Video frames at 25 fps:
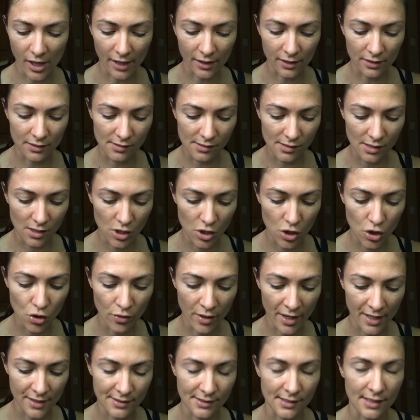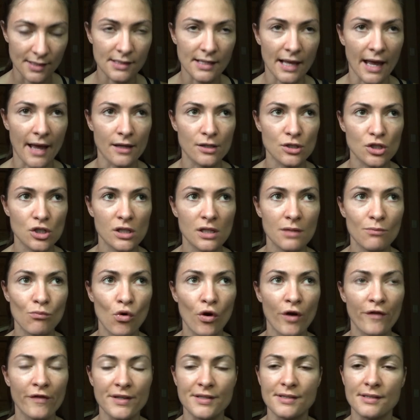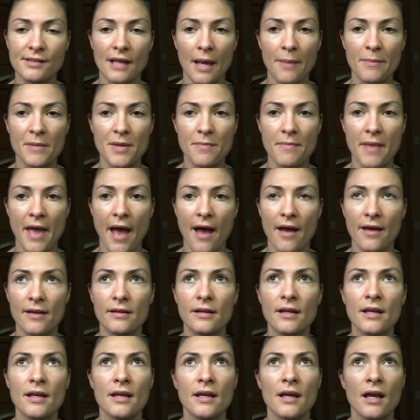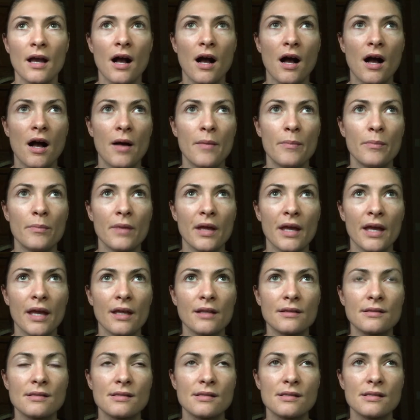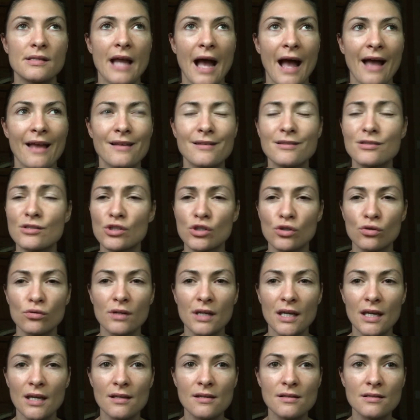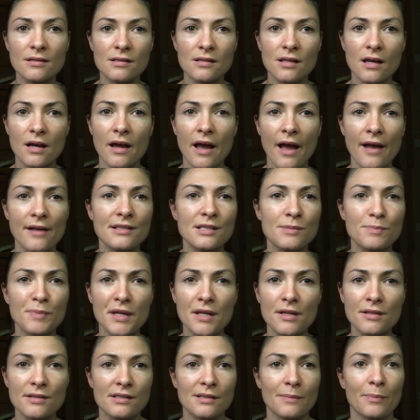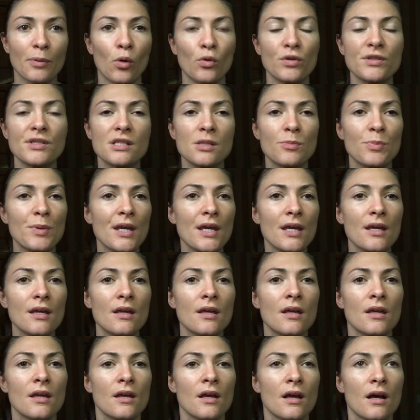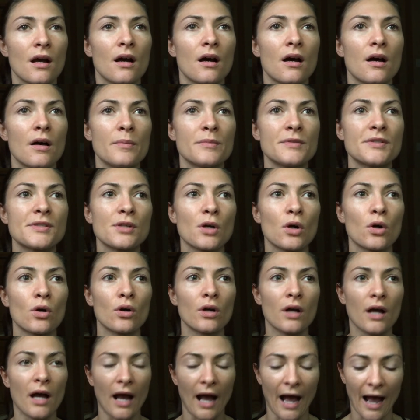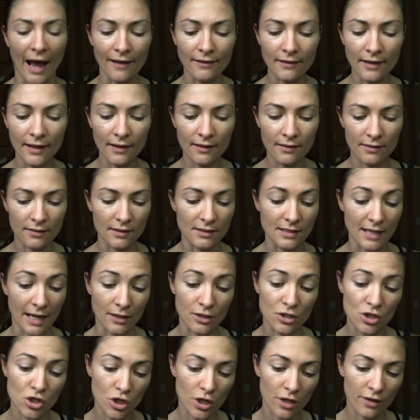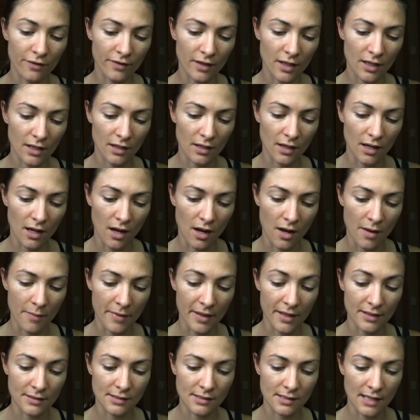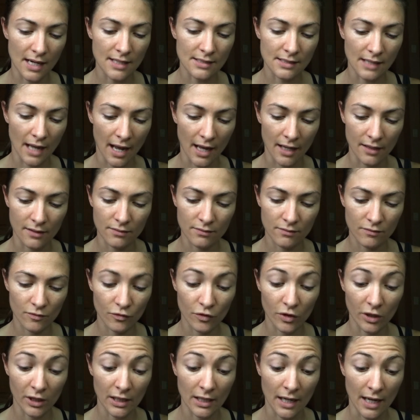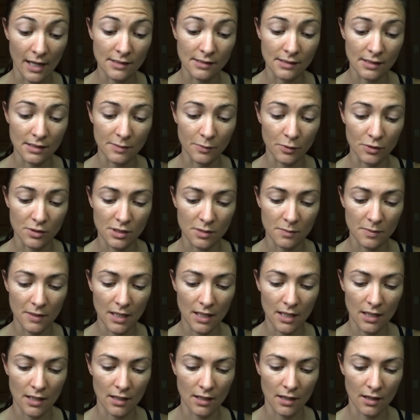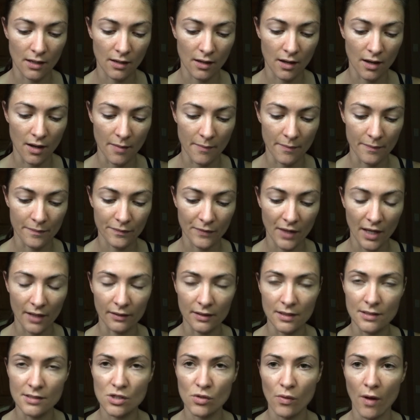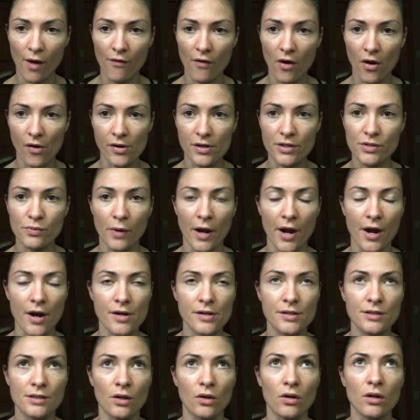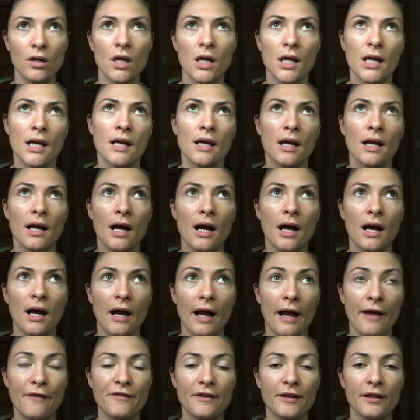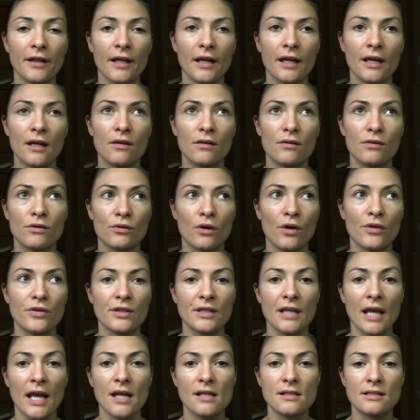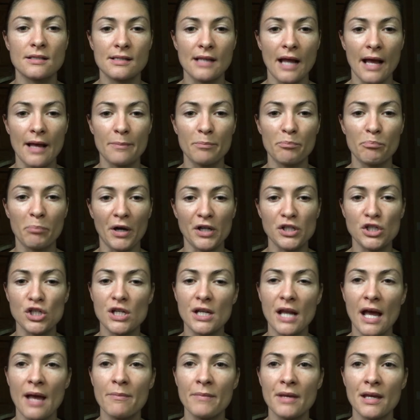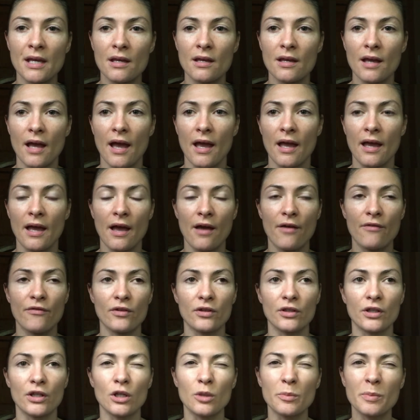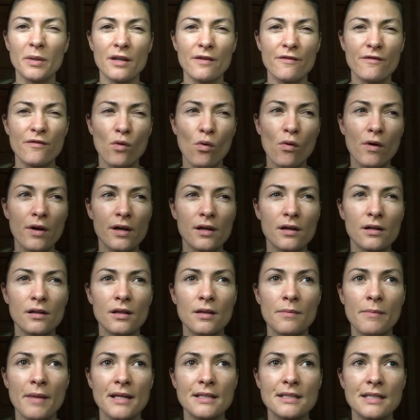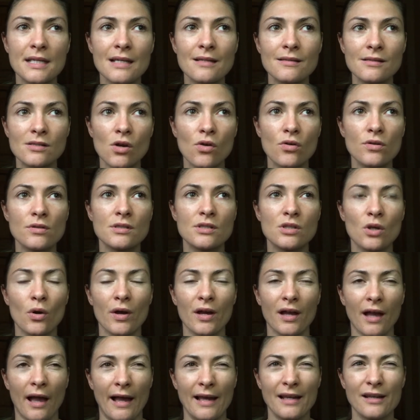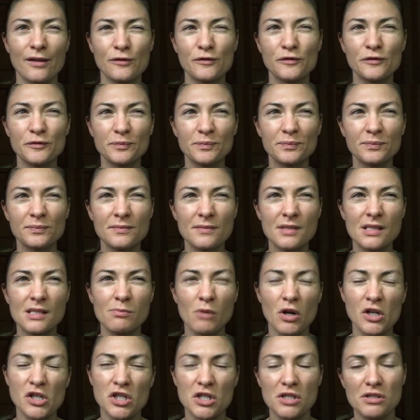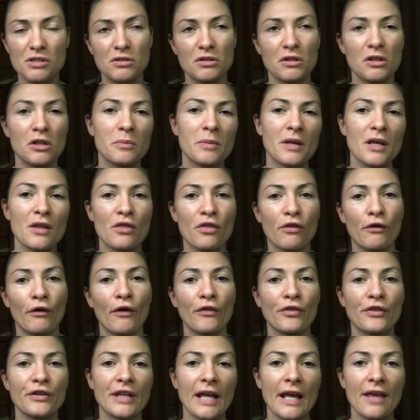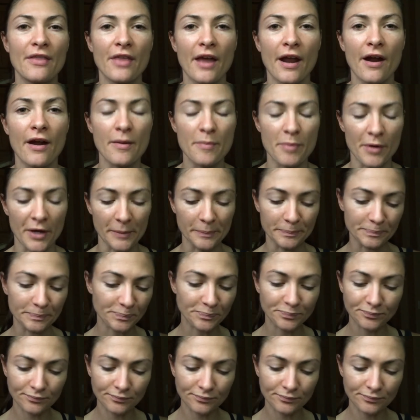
Lock is the newest. It's actually more of a semi-matte. It's not as dewy as the SB is supposed to be. So I like the texture of it. It stays on really nice. It's supposed to be at least 12 hours wear. So I feel like throughout the day it's not budging on me. I have a little bit of oil in my T-zone, so it kind of smudges a little bit throughout the day there, but